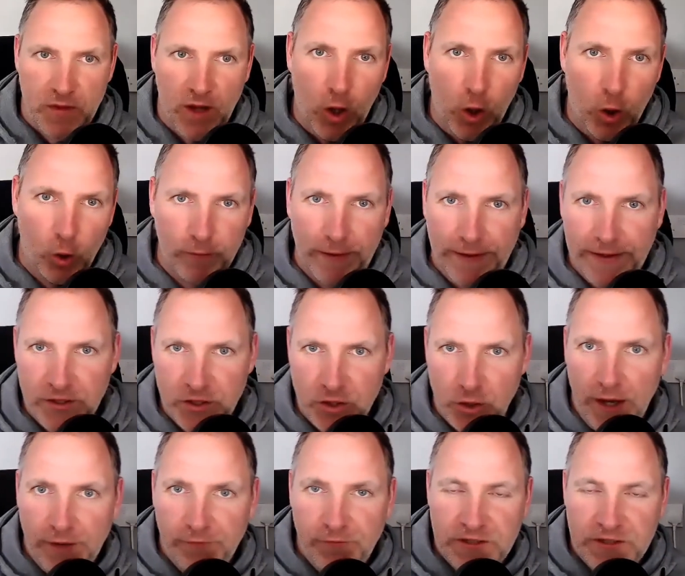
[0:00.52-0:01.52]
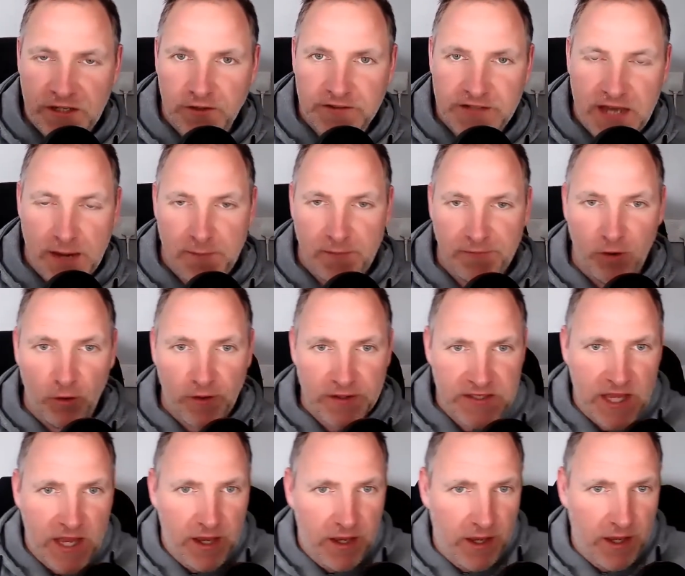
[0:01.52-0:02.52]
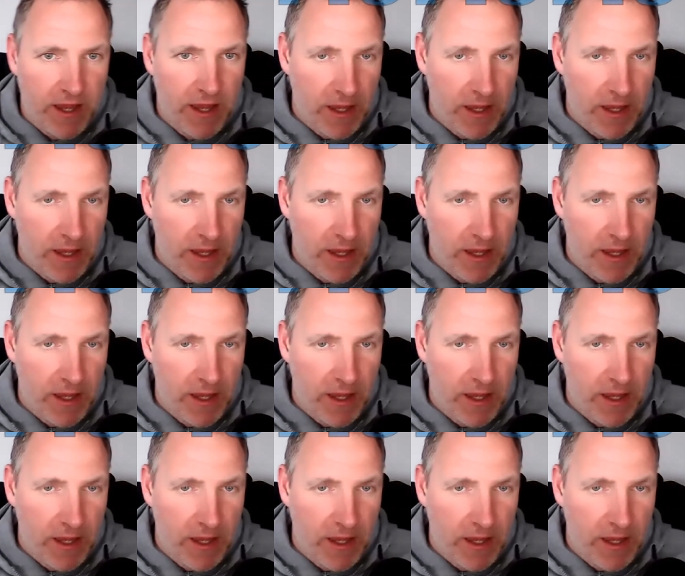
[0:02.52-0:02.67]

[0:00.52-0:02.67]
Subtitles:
All right. So every single time before I start